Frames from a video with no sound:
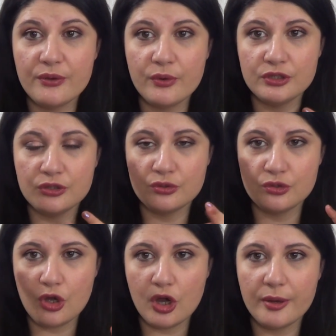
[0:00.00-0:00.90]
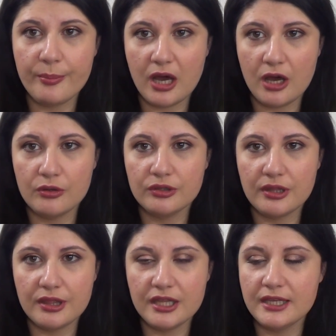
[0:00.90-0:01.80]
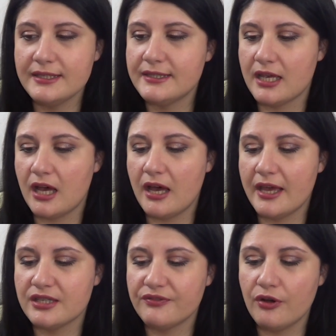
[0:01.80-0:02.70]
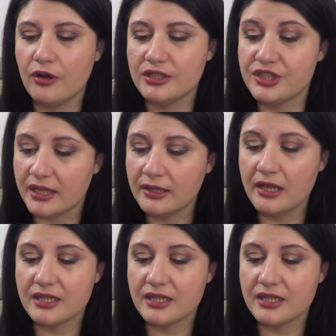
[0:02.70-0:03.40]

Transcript: I wanted to talk about this Gentle